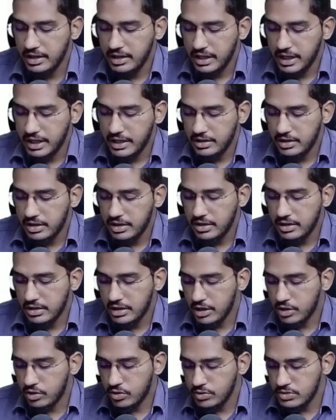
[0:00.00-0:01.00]
internal
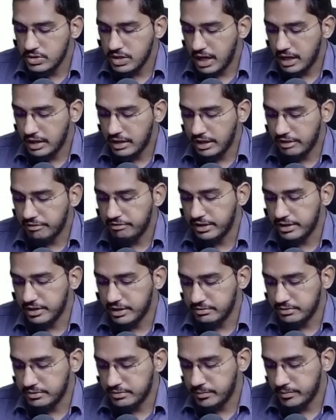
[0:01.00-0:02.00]
controls are effective.